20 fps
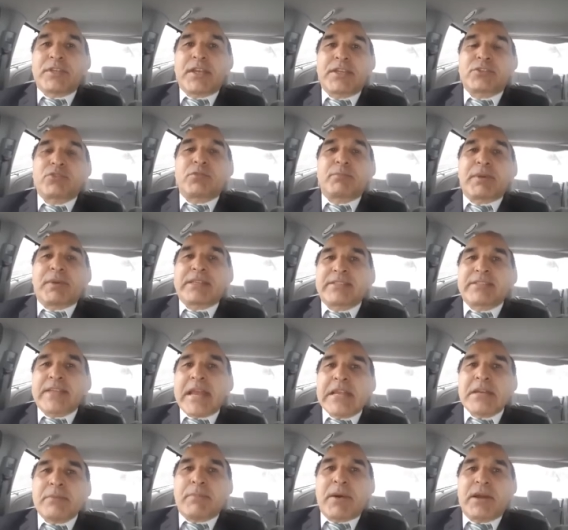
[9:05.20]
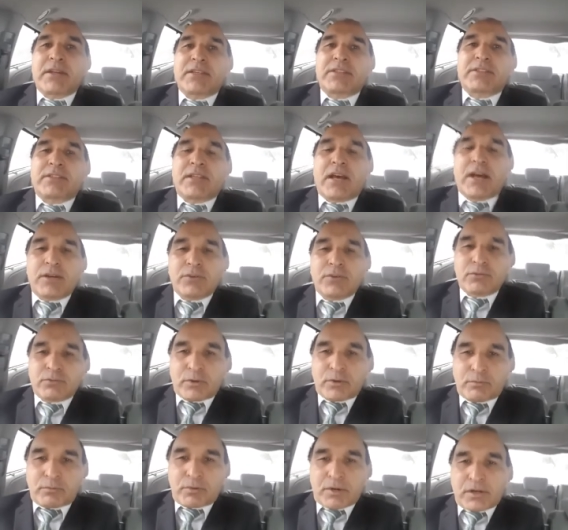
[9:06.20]
is to present Pakistan to
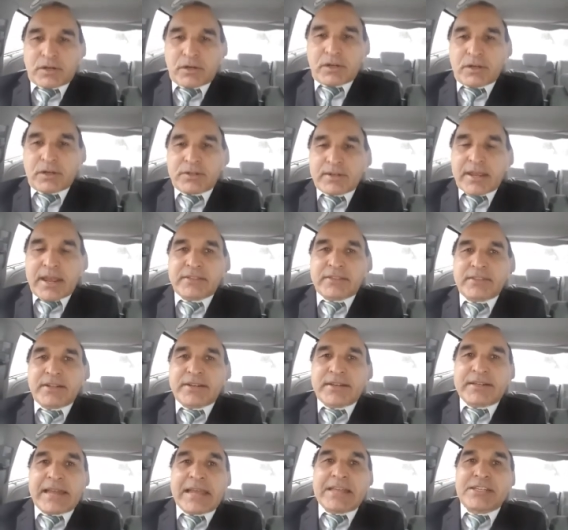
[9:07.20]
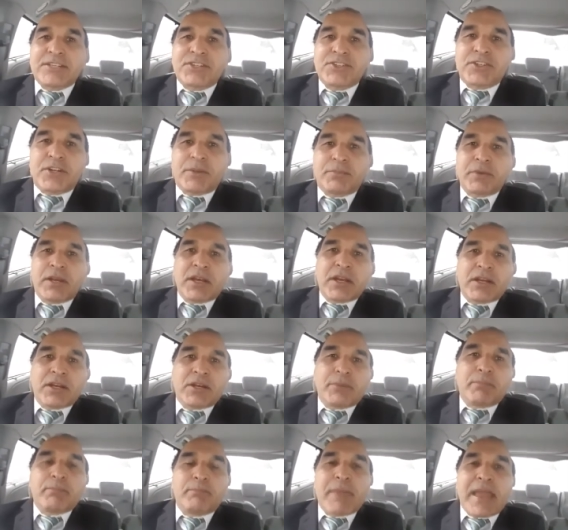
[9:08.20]
the world and the relationship,
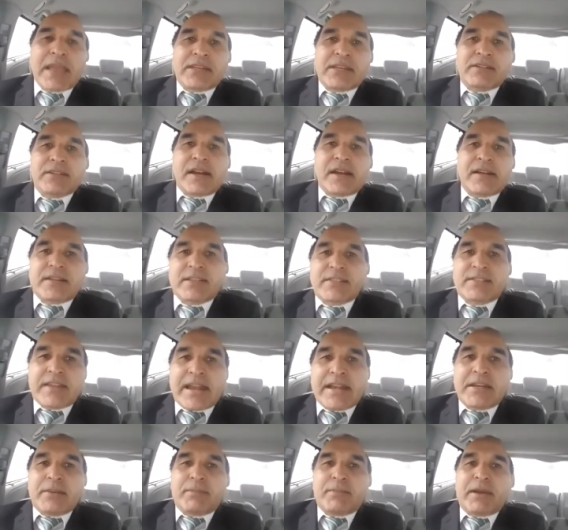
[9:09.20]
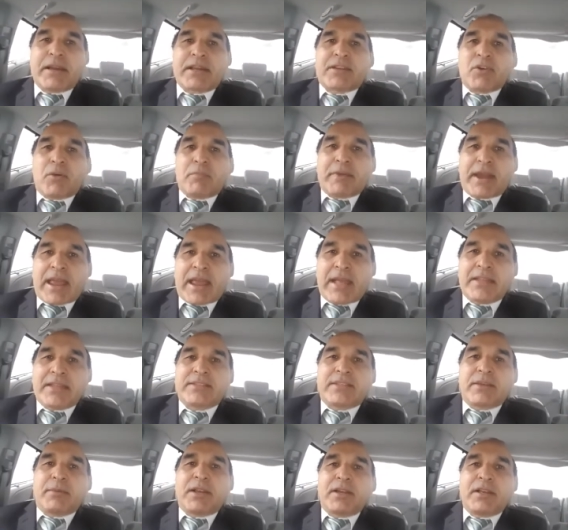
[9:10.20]
make it understandable,
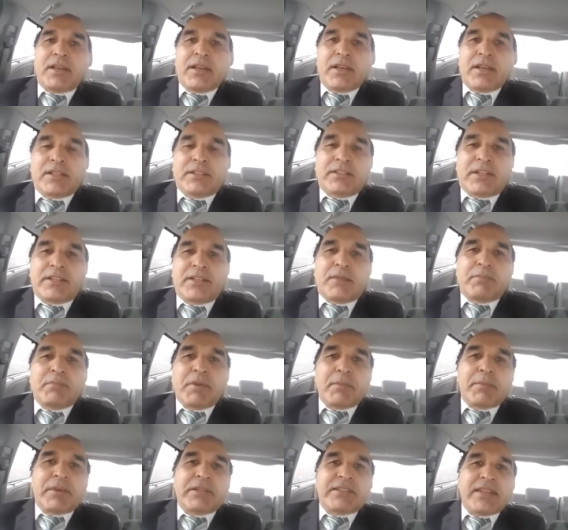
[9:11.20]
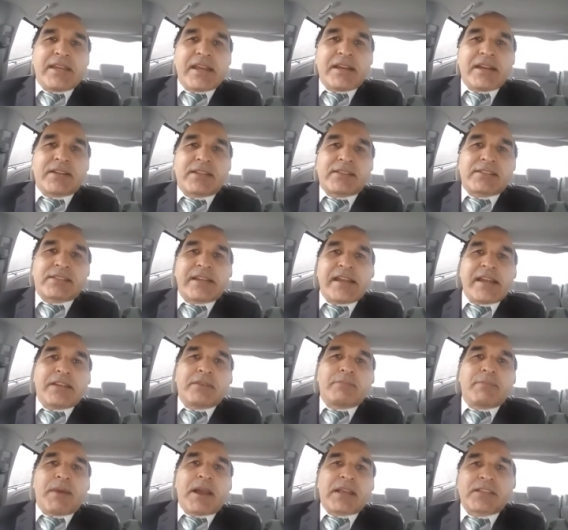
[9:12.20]
comprehensible, that the people, they
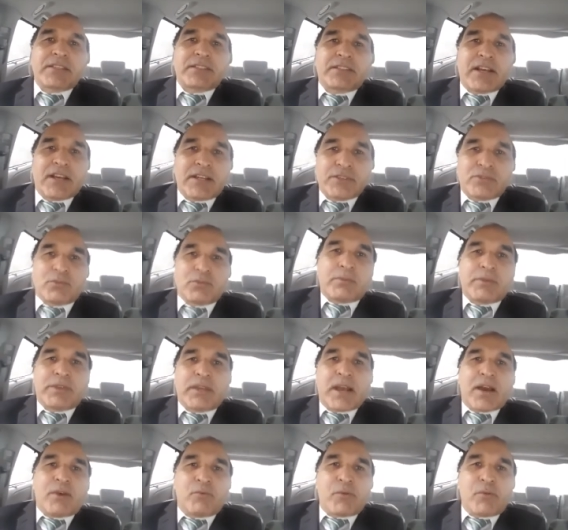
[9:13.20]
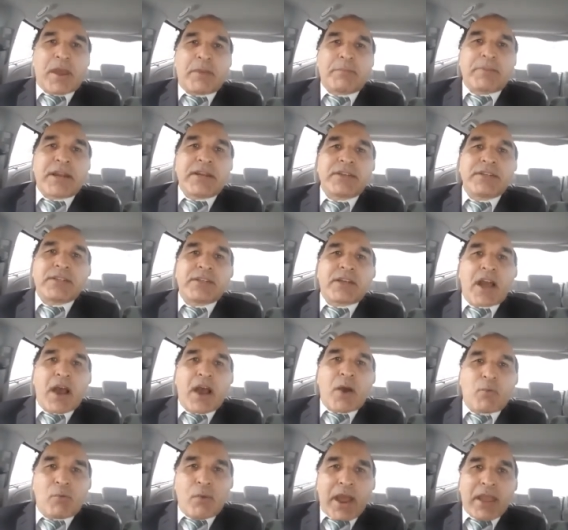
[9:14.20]
understand Pakistan to be a vibrant,
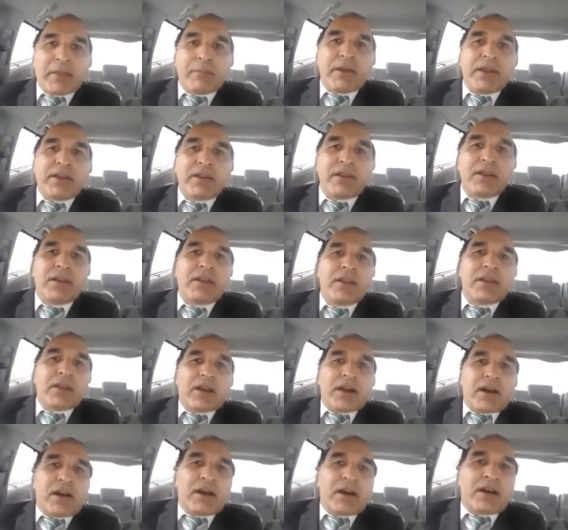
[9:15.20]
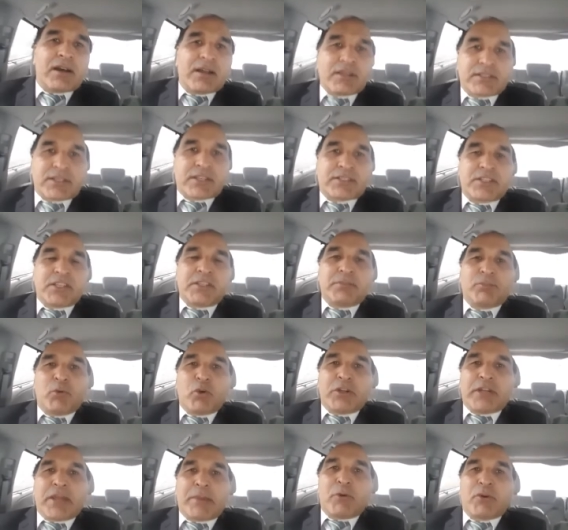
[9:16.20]
a viable, a
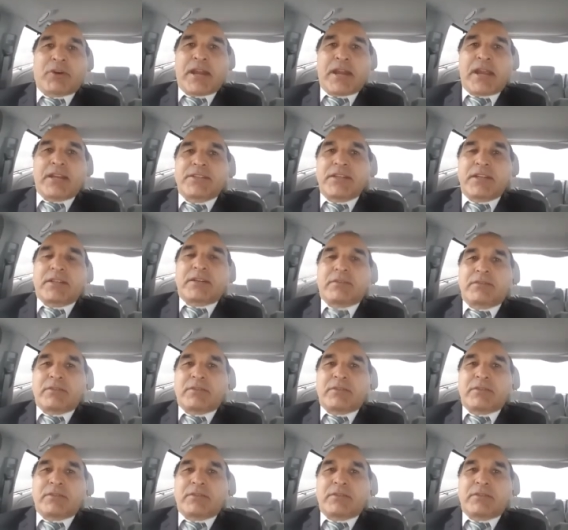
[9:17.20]
successful democratic